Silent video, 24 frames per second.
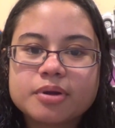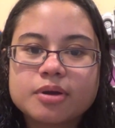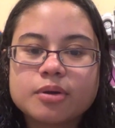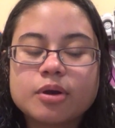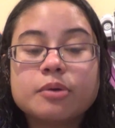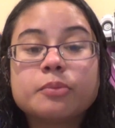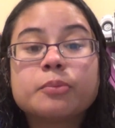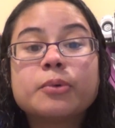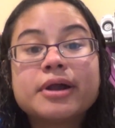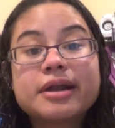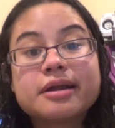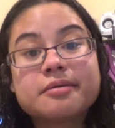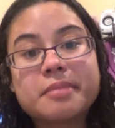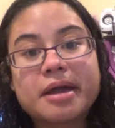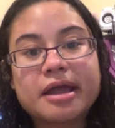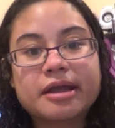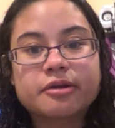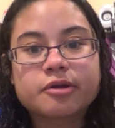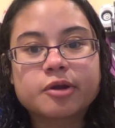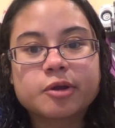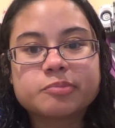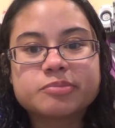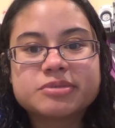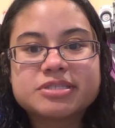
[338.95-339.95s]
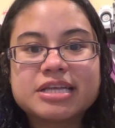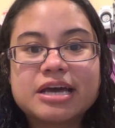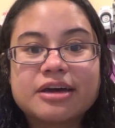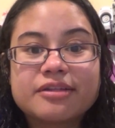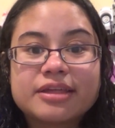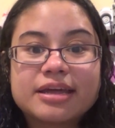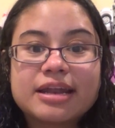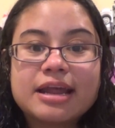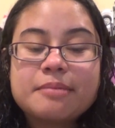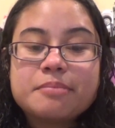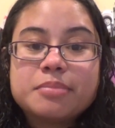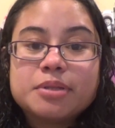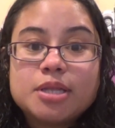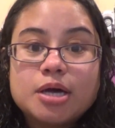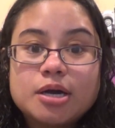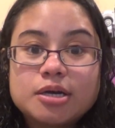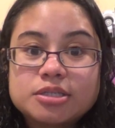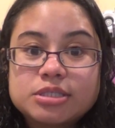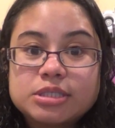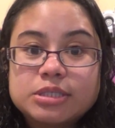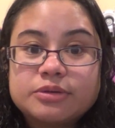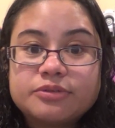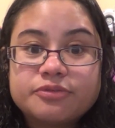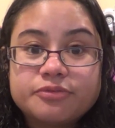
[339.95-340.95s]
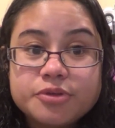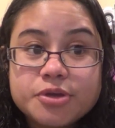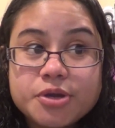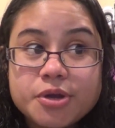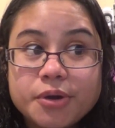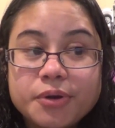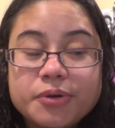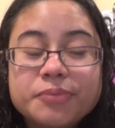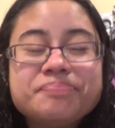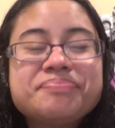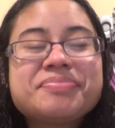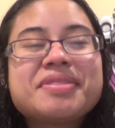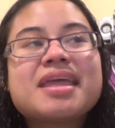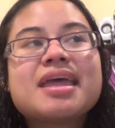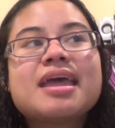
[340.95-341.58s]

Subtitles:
on one of my groups now that I belong to a few,